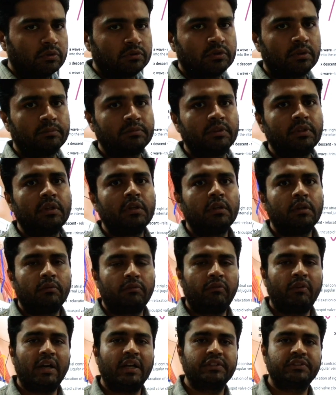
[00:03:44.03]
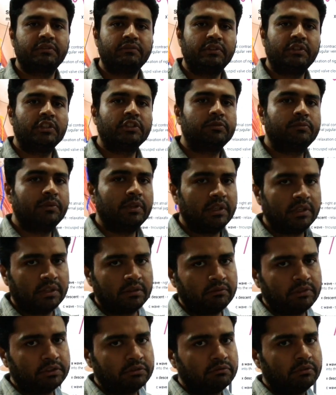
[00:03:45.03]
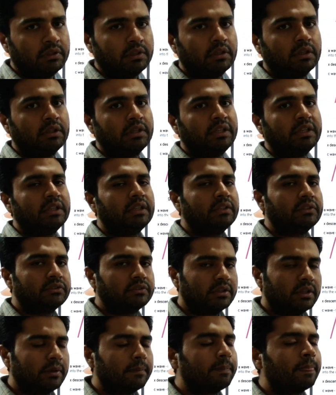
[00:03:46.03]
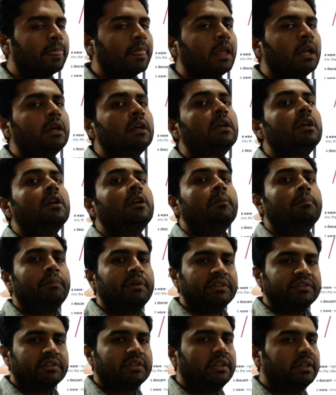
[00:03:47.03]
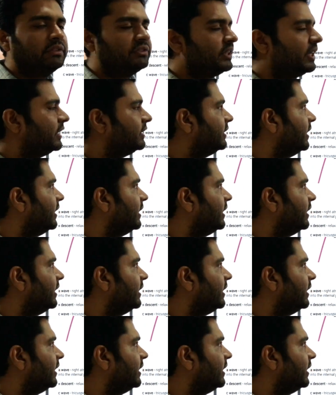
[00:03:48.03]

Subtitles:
of the fast venous filling, which will increase the pressure inside the